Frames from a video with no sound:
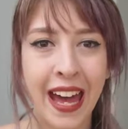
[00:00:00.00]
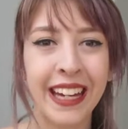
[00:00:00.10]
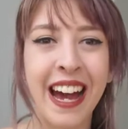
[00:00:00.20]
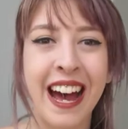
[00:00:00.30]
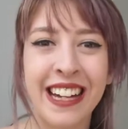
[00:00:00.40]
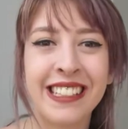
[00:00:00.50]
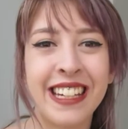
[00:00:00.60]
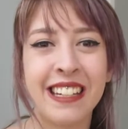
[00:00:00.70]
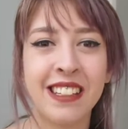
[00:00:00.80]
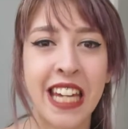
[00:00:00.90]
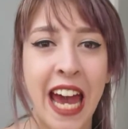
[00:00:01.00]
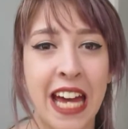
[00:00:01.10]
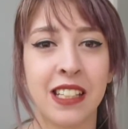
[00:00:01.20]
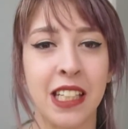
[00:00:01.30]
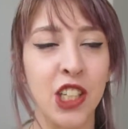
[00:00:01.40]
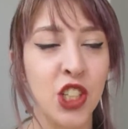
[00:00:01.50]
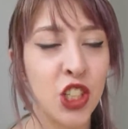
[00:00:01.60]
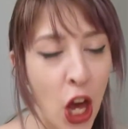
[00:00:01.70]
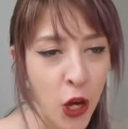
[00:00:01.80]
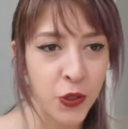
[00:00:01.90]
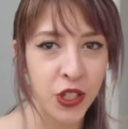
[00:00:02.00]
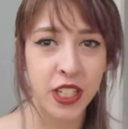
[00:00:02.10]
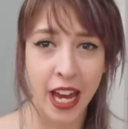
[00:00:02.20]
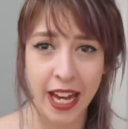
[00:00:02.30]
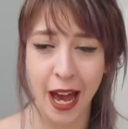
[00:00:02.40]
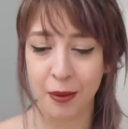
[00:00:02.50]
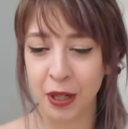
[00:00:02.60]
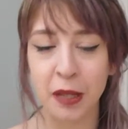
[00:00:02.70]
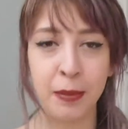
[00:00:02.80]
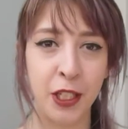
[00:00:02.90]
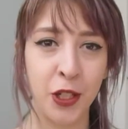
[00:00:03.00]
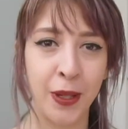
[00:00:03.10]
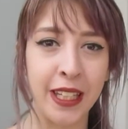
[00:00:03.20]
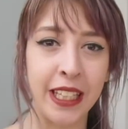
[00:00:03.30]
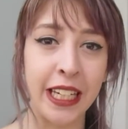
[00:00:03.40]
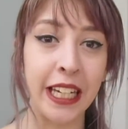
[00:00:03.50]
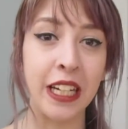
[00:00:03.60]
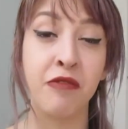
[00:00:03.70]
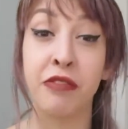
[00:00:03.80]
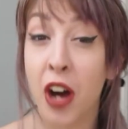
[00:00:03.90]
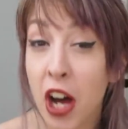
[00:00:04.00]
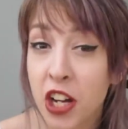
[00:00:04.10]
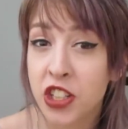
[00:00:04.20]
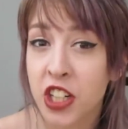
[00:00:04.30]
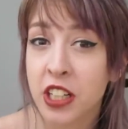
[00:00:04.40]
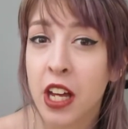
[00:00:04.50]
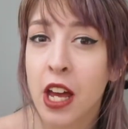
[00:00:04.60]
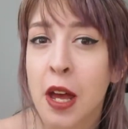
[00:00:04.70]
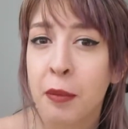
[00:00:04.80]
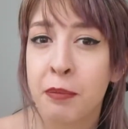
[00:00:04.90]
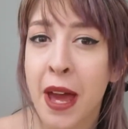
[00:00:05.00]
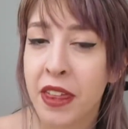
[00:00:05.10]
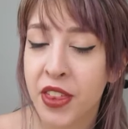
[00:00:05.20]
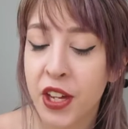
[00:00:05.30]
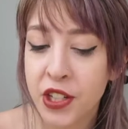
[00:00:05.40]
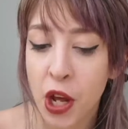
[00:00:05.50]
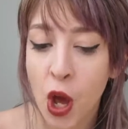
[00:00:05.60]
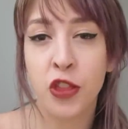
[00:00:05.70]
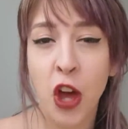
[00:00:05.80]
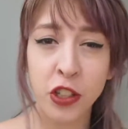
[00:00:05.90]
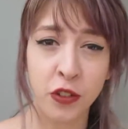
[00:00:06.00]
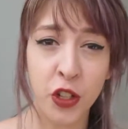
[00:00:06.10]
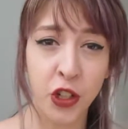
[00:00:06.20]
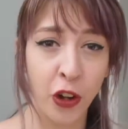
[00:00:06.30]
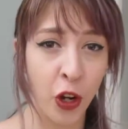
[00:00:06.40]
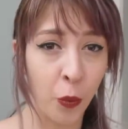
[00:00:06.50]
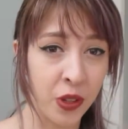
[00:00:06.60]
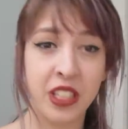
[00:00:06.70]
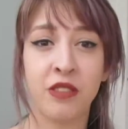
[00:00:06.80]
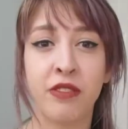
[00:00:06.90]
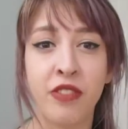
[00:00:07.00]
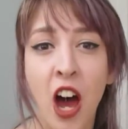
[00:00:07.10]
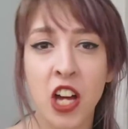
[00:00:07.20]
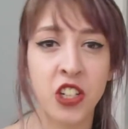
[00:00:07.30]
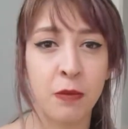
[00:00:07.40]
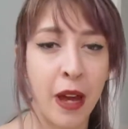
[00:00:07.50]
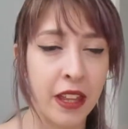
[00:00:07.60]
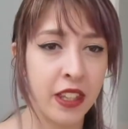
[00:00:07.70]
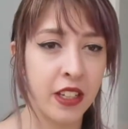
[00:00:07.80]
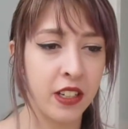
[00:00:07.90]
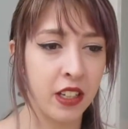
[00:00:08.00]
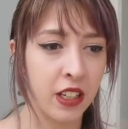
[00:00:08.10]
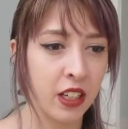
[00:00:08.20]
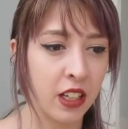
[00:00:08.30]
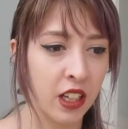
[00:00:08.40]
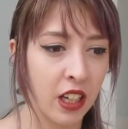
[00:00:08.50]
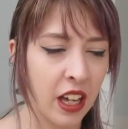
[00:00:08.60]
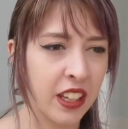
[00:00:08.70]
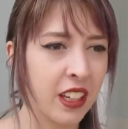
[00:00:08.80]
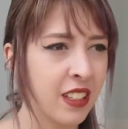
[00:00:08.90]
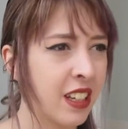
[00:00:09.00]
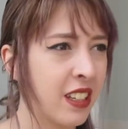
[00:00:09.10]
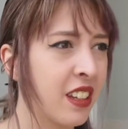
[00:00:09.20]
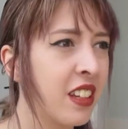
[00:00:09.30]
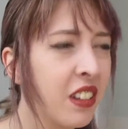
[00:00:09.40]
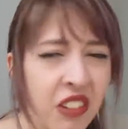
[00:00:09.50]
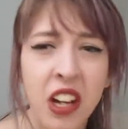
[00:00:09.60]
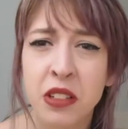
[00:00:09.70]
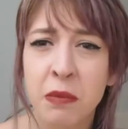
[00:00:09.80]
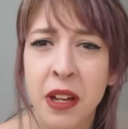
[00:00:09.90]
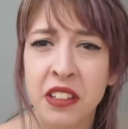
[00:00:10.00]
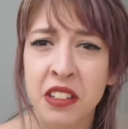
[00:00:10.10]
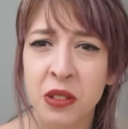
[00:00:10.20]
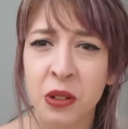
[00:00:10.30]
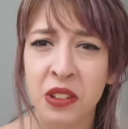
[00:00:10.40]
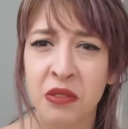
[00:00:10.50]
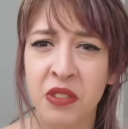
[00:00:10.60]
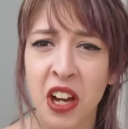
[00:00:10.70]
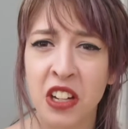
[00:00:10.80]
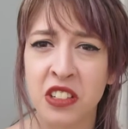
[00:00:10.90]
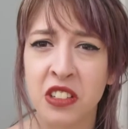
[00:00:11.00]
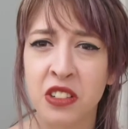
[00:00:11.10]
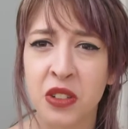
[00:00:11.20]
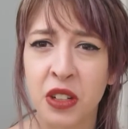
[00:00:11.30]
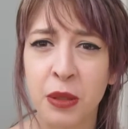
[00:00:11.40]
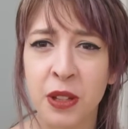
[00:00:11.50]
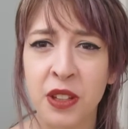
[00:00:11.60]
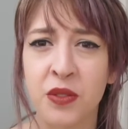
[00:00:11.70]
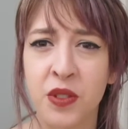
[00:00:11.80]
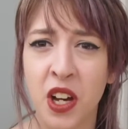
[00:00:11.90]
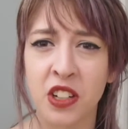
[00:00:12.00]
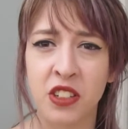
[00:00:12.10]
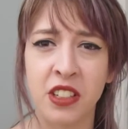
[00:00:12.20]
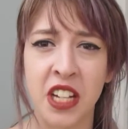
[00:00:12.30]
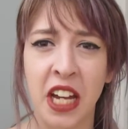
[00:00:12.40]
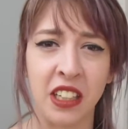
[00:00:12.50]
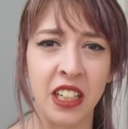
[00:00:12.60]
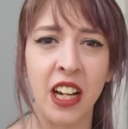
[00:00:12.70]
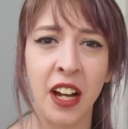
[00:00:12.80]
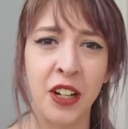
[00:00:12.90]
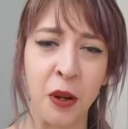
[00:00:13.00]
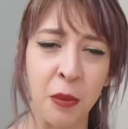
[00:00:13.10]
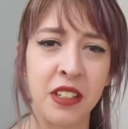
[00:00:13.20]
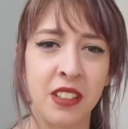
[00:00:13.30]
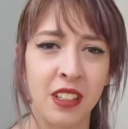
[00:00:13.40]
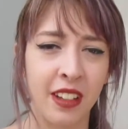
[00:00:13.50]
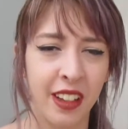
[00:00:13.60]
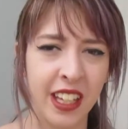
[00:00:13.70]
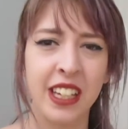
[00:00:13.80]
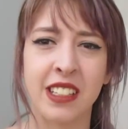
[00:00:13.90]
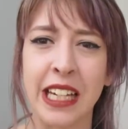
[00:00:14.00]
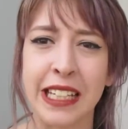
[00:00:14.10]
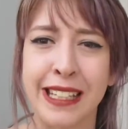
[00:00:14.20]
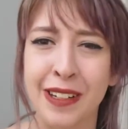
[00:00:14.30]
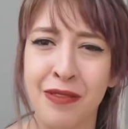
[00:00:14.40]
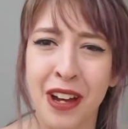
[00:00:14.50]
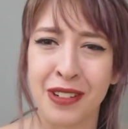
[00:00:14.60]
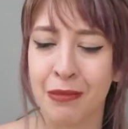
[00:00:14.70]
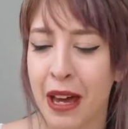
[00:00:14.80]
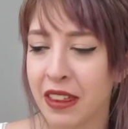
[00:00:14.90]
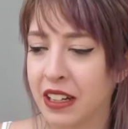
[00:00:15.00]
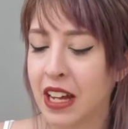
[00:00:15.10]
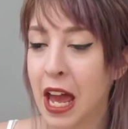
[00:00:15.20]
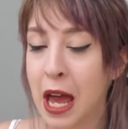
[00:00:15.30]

Hey guys, it's Cassie. So today I'm going to be doing the inversion method. Those of you who don't know what the inversion method, I think is it the inversion method? It's called the inversion treatment, the inversion technique. I don't know, but I think it is the inversion method.